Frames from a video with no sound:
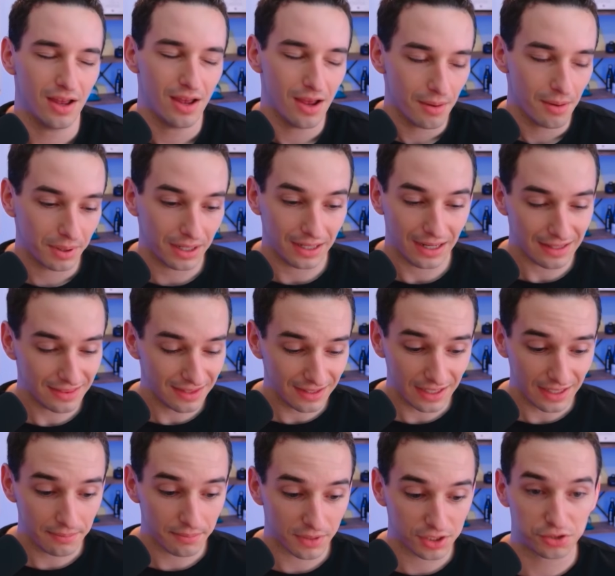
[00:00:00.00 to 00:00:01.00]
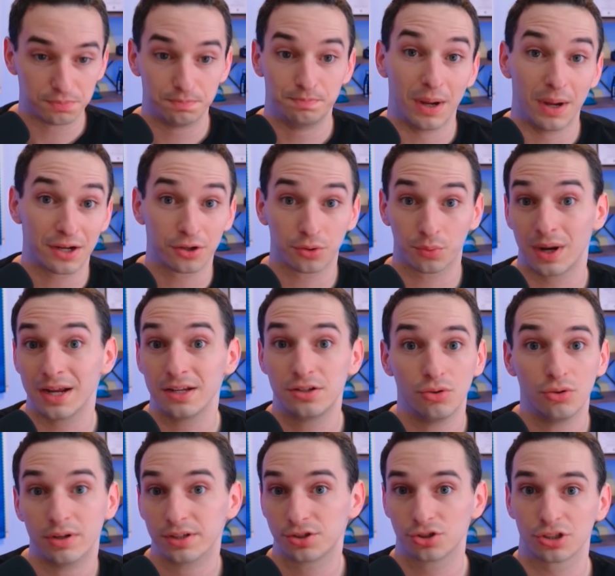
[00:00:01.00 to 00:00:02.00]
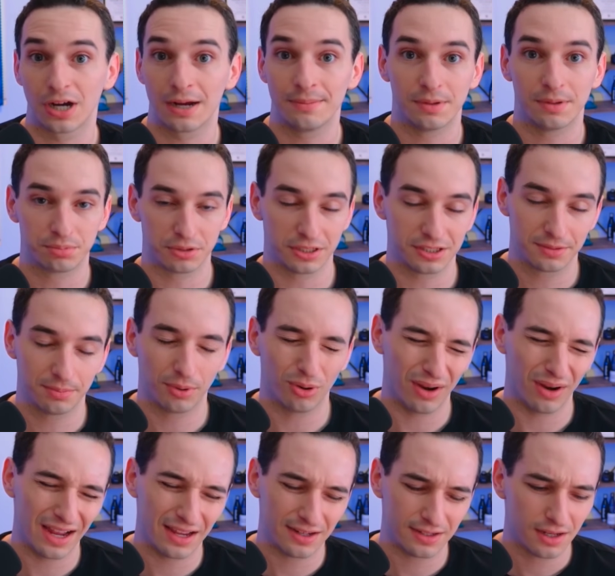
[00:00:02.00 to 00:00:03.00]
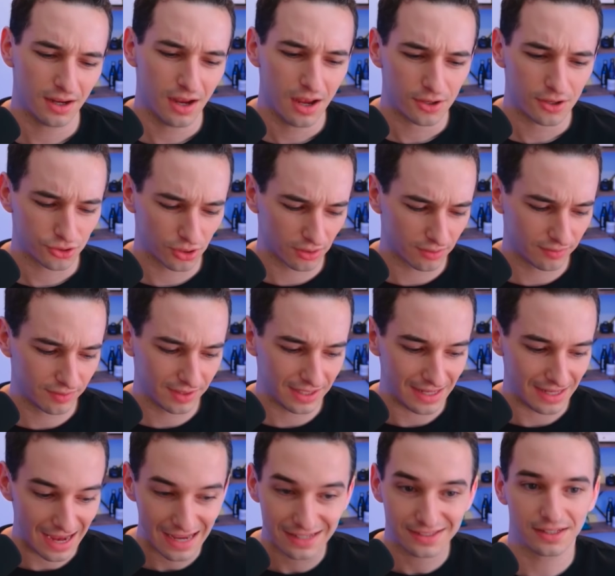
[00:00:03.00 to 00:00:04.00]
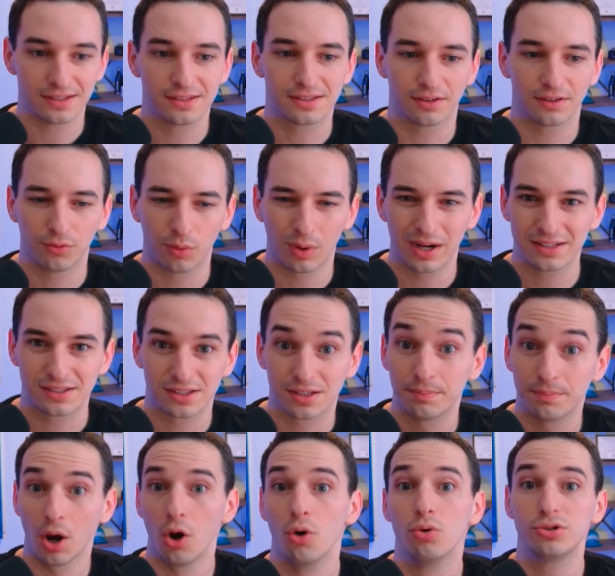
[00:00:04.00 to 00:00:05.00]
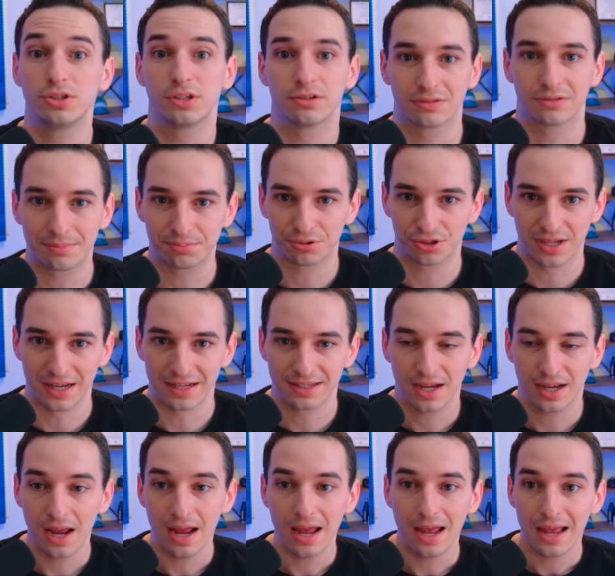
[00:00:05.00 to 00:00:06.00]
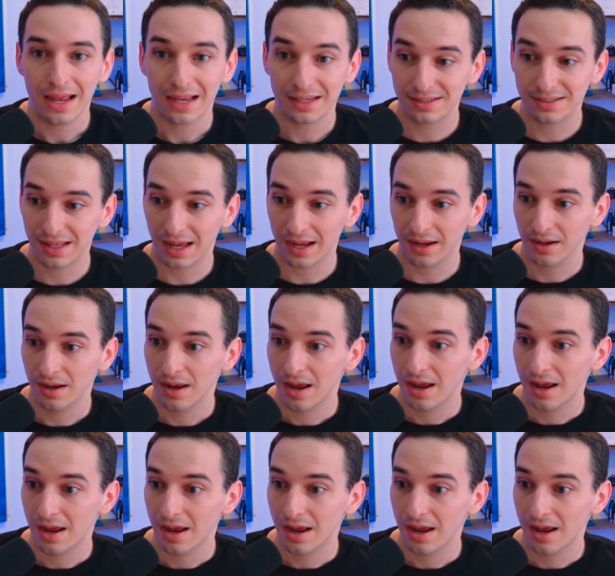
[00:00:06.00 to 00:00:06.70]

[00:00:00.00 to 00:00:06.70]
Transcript: But I think a much better way to describe the principle and sort of the essence of what it's supposed to represent is that